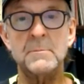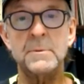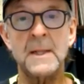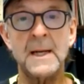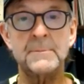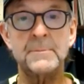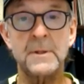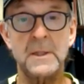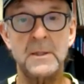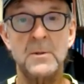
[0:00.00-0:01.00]
black
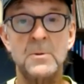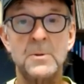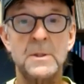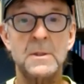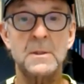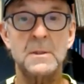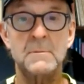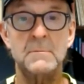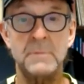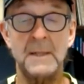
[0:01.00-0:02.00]
players
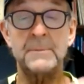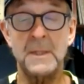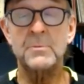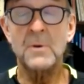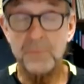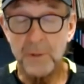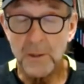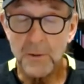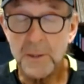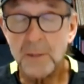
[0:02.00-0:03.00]
black baseball
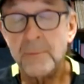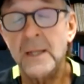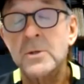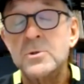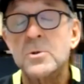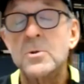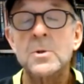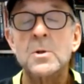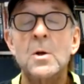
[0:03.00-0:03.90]
players and managers